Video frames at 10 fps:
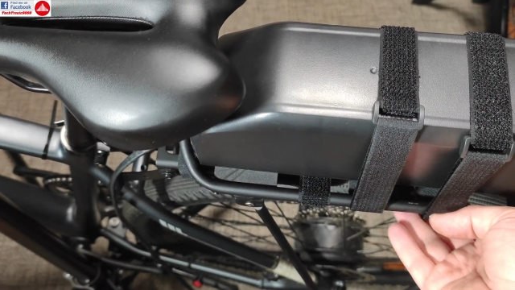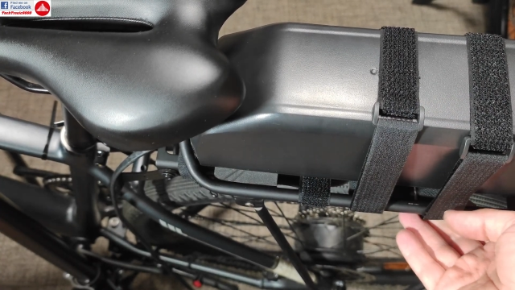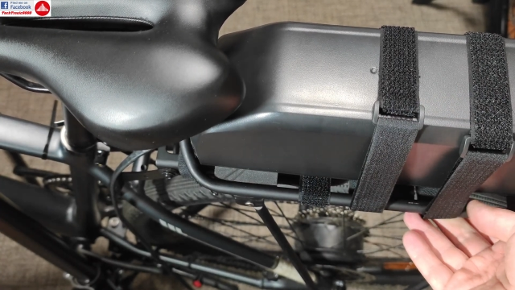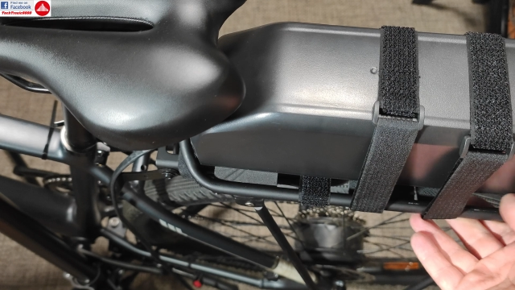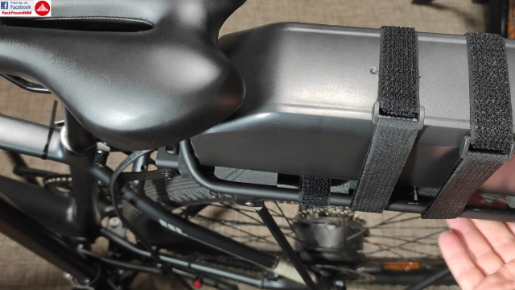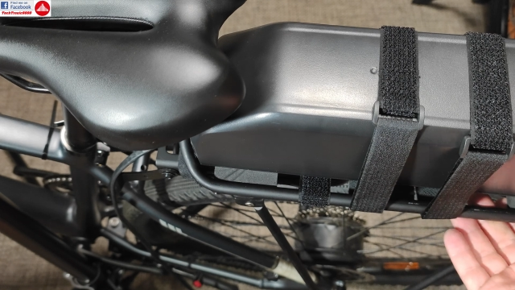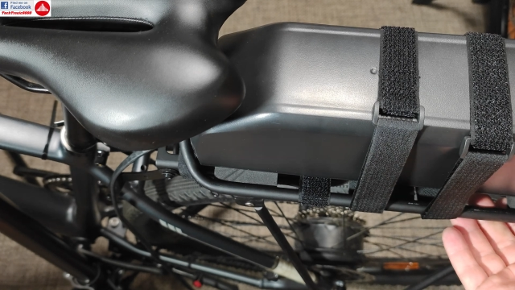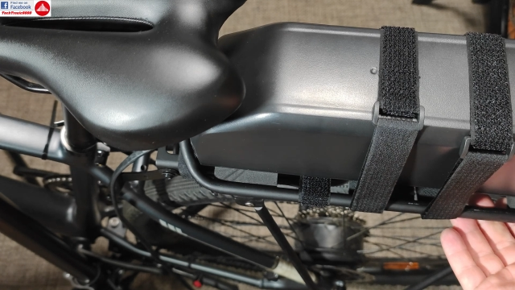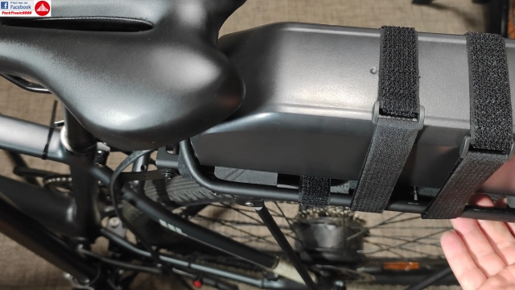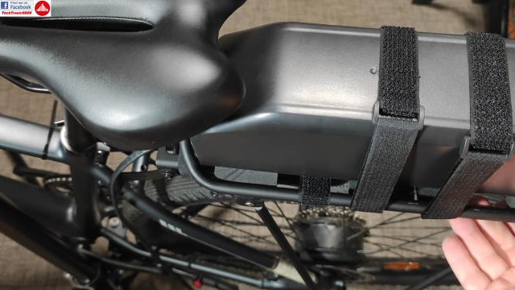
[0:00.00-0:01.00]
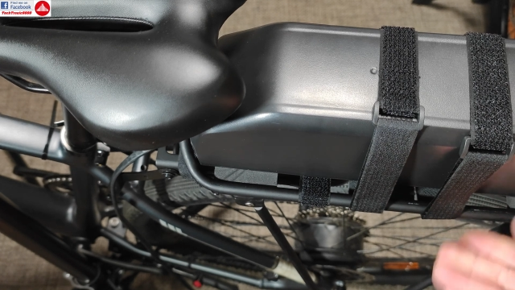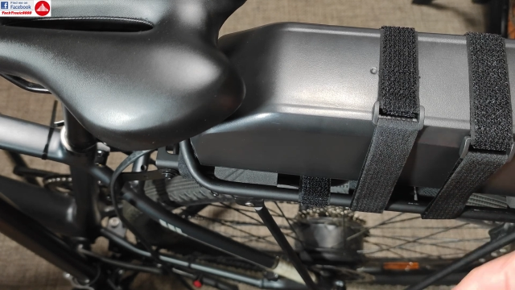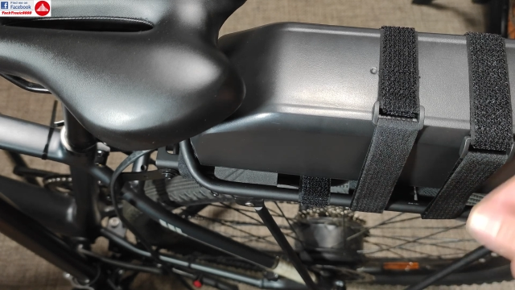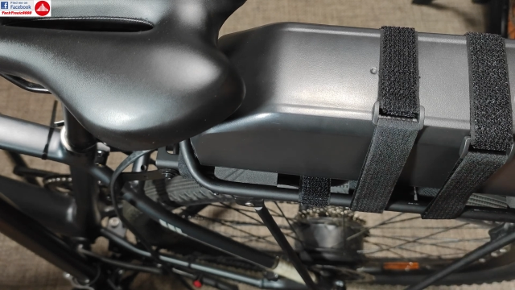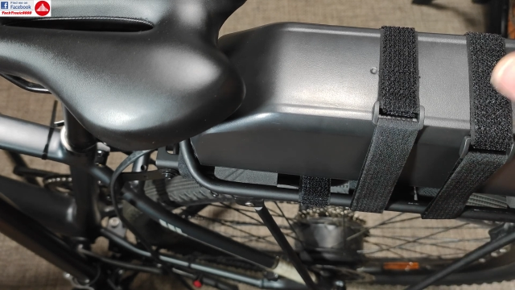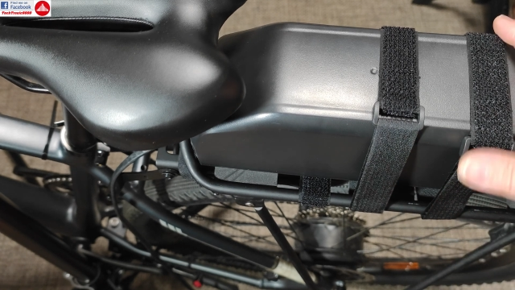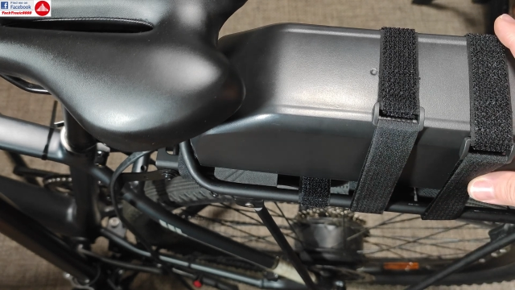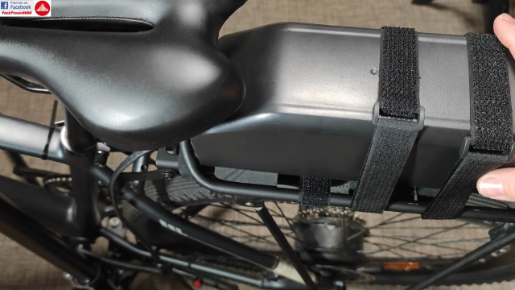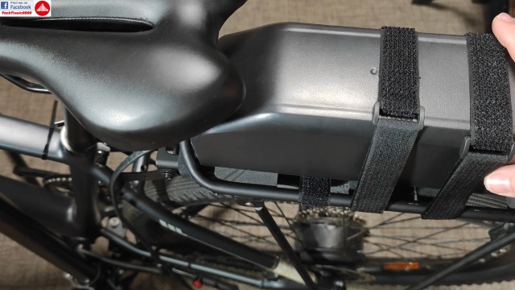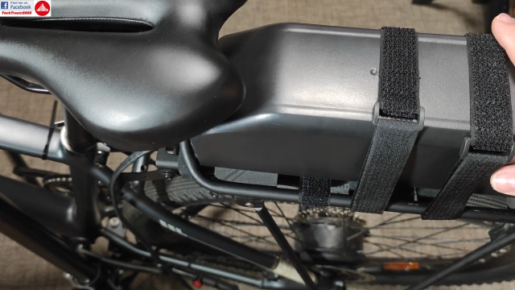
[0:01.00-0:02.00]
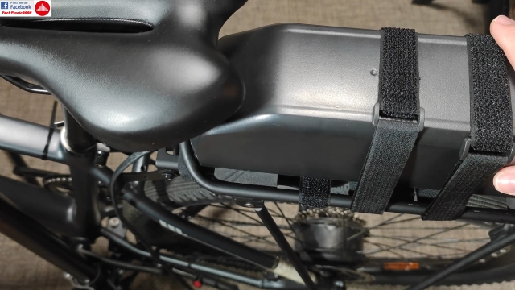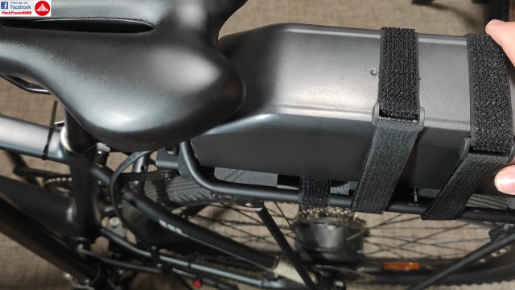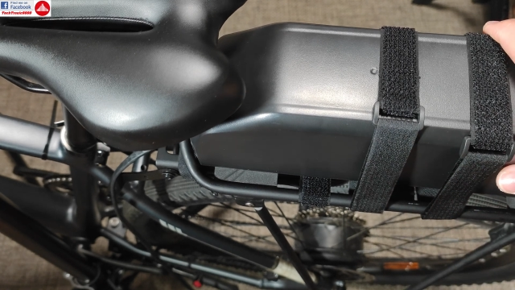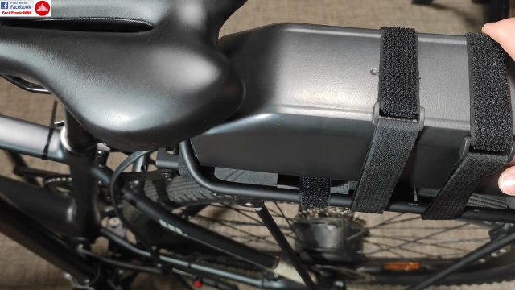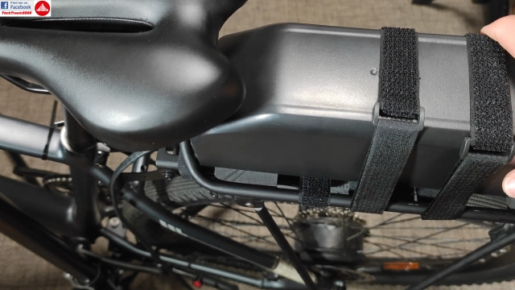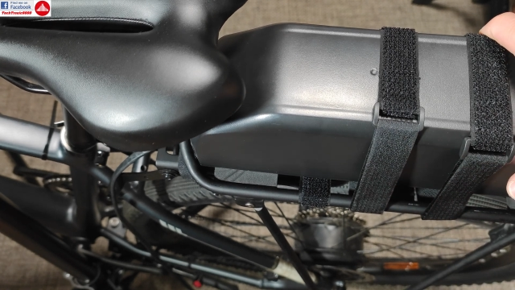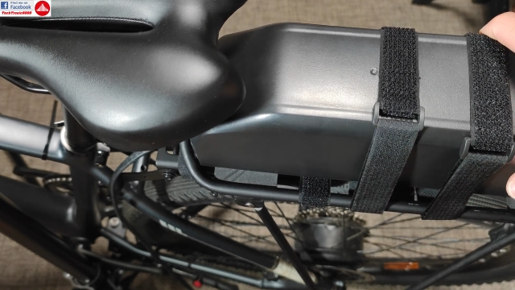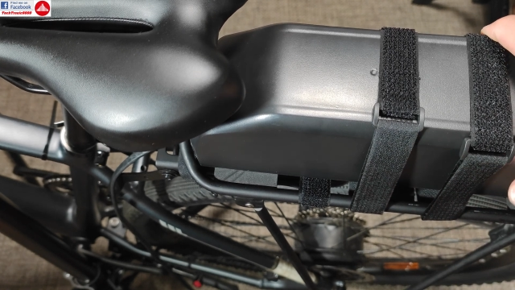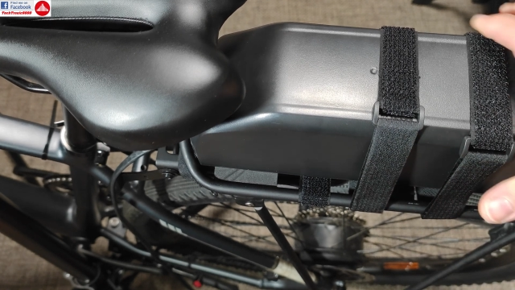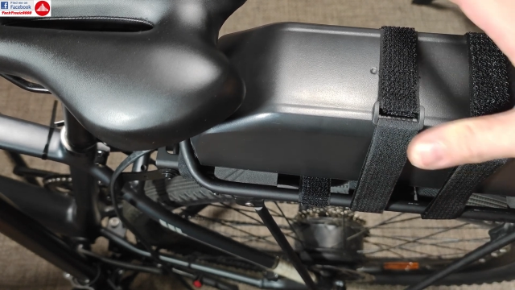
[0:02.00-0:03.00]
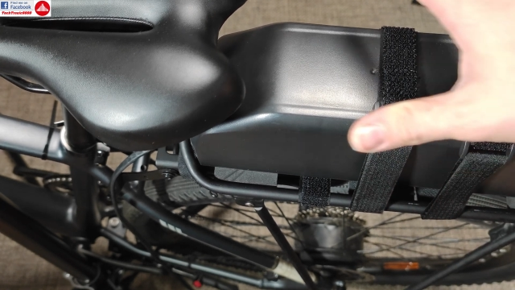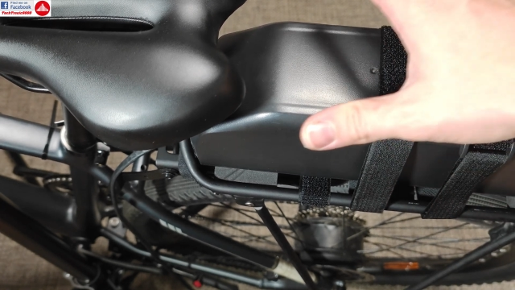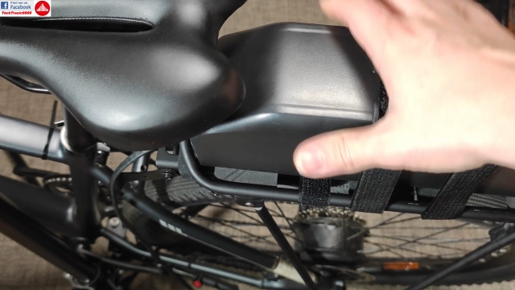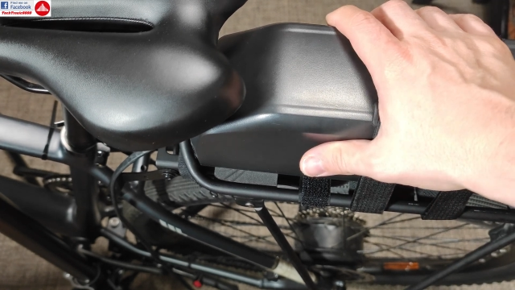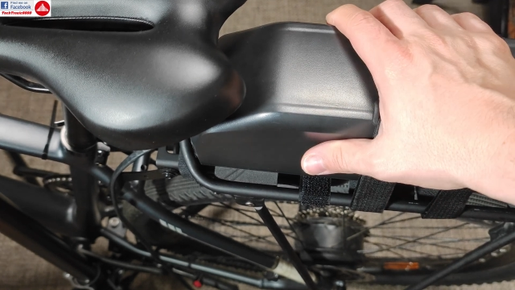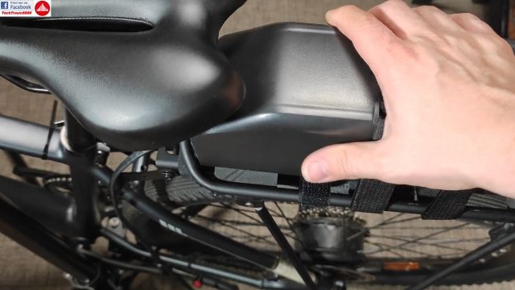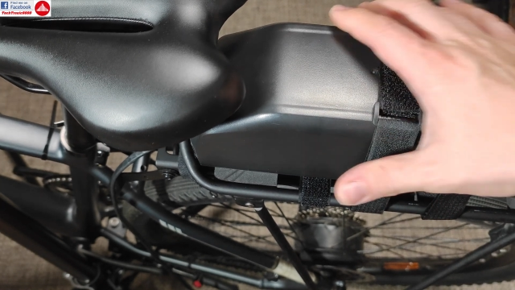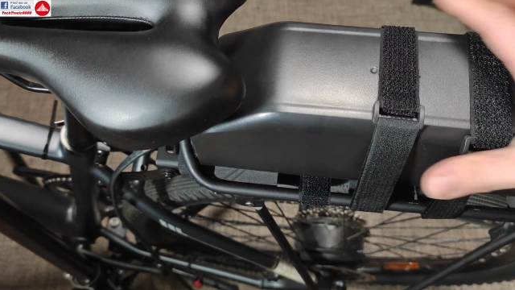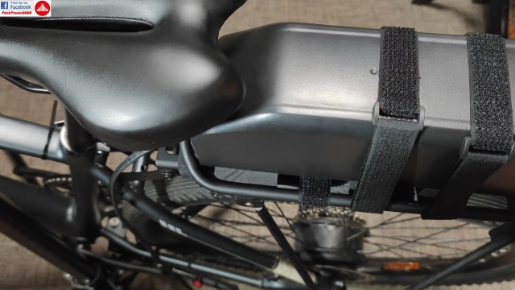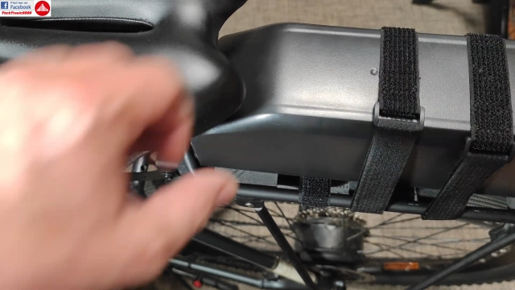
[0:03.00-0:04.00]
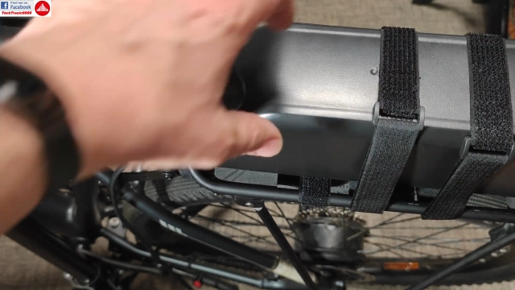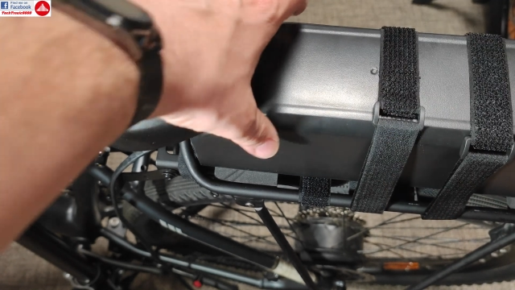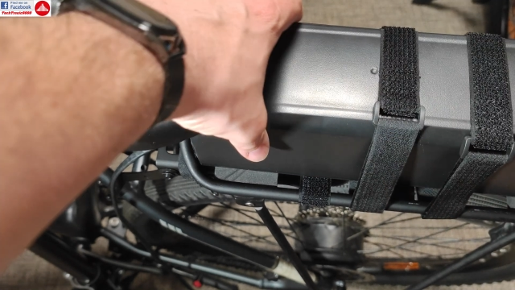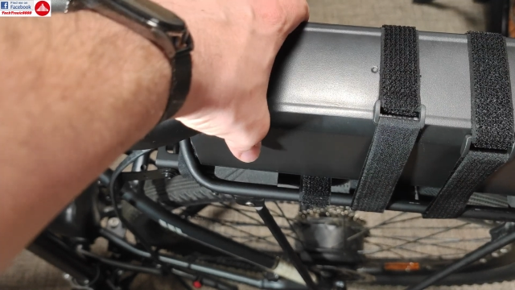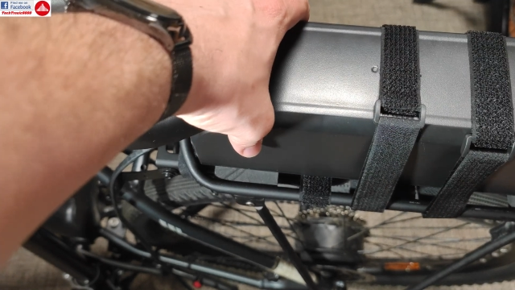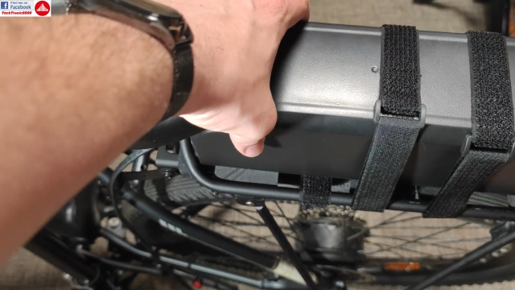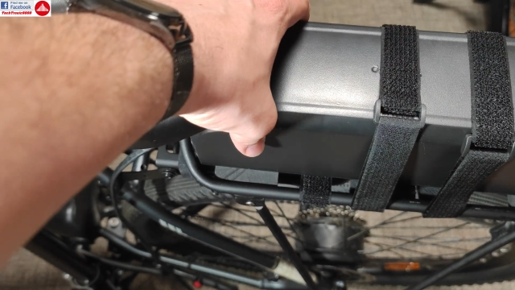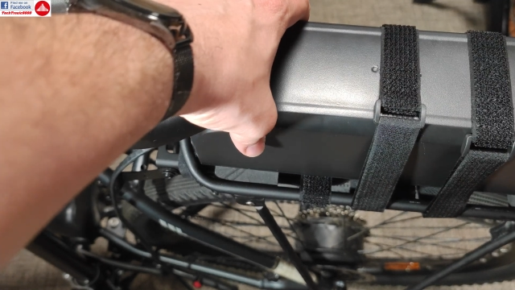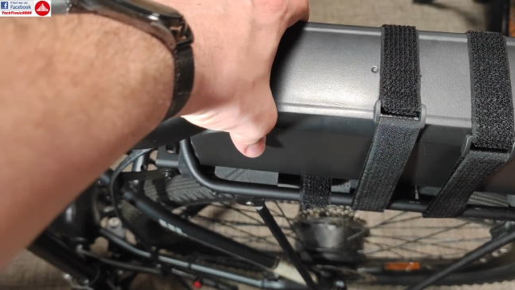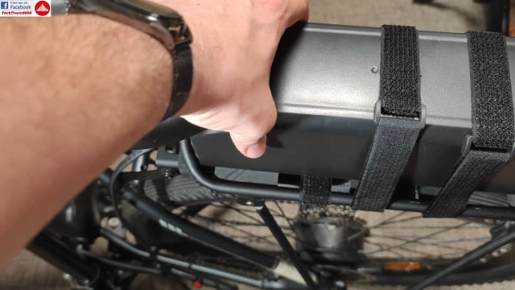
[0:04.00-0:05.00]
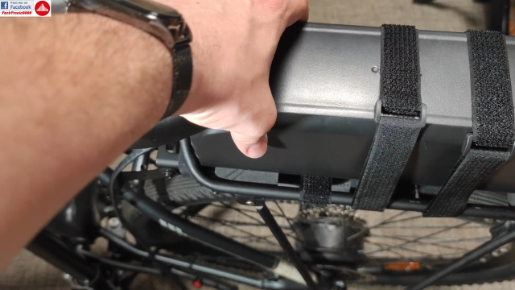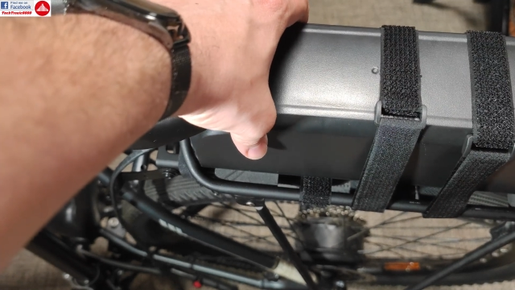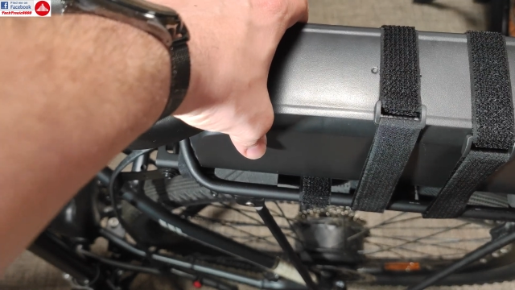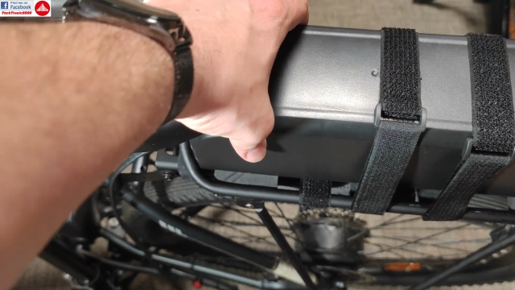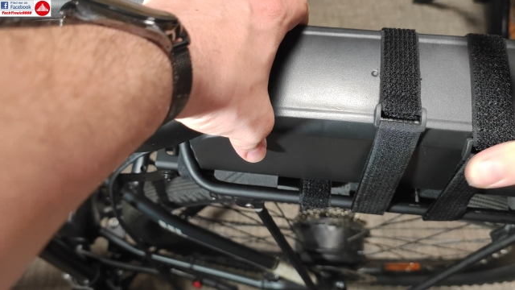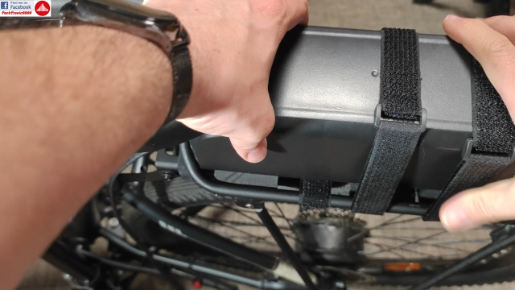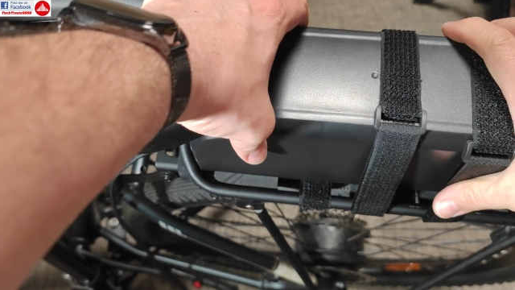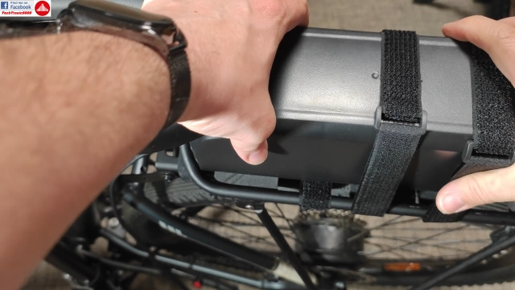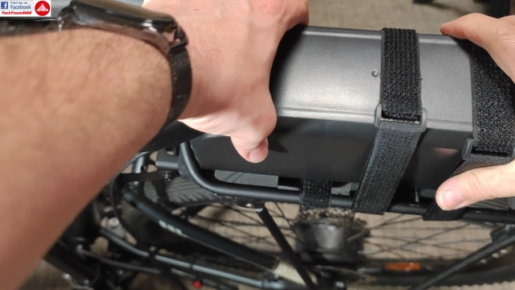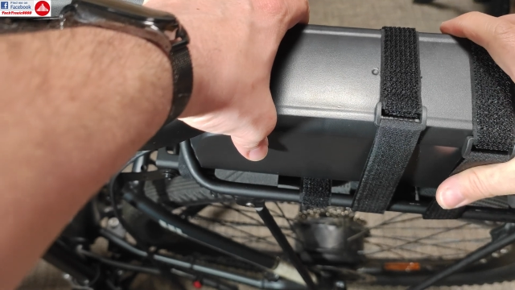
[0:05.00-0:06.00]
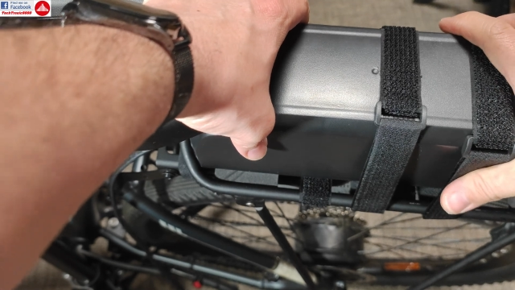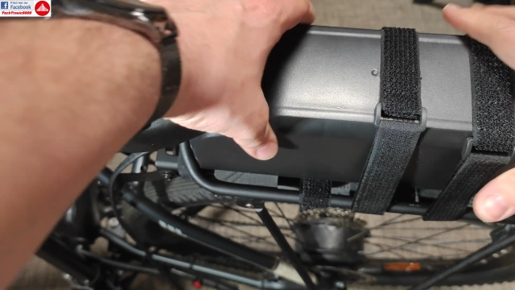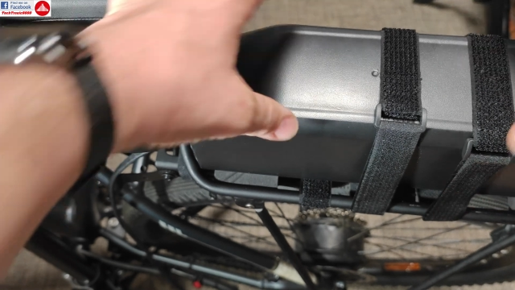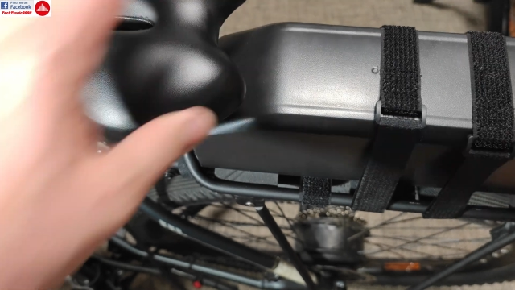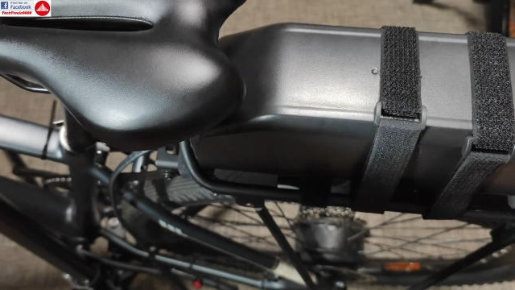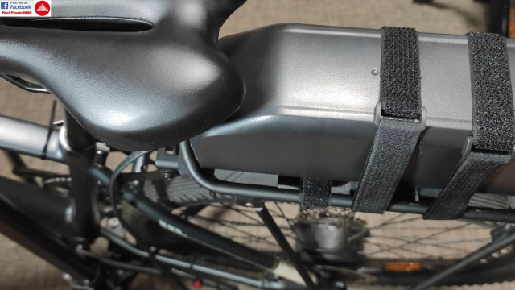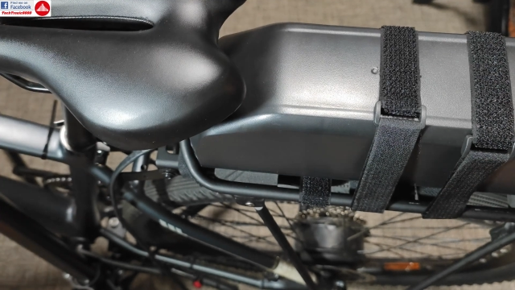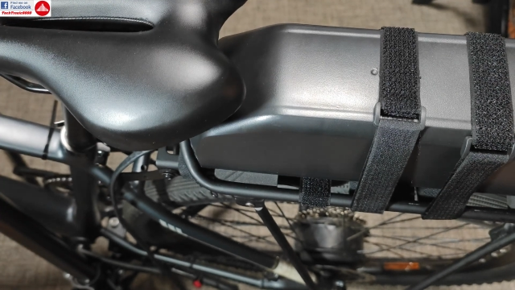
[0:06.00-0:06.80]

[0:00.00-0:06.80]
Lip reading: Nobody's mouth can be seen.